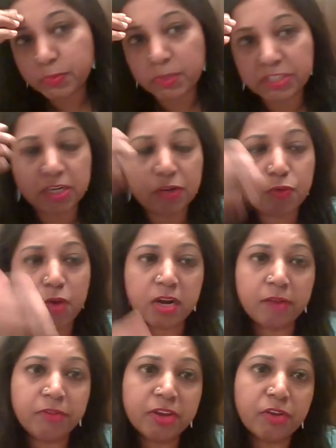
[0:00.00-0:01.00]
especially who
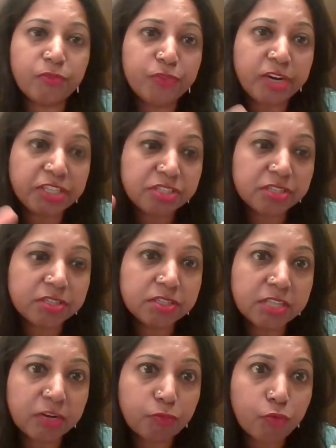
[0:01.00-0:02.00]
are having a
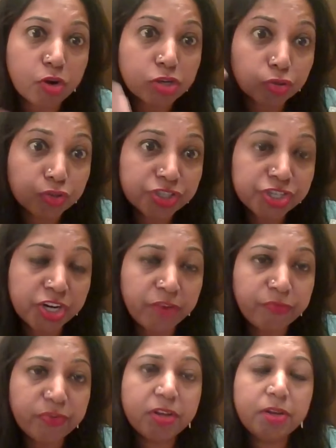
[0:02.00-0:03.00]
freshers and want to
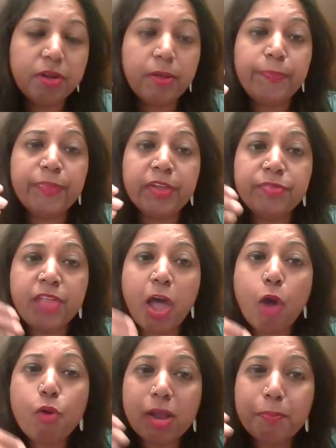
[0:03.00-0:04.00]
shift.
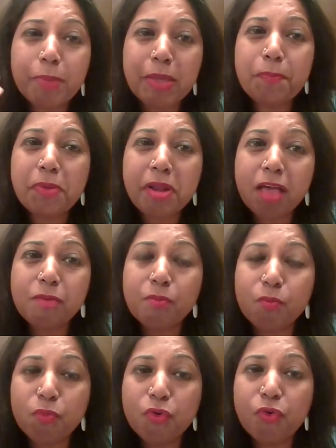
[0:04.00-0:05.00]
Now people are
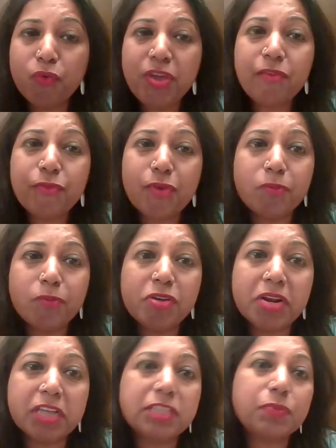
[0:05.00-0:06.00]
moving from
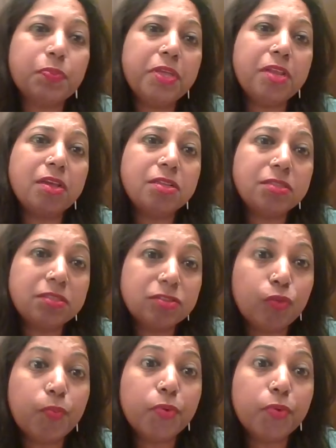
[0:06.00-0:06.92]
your experience to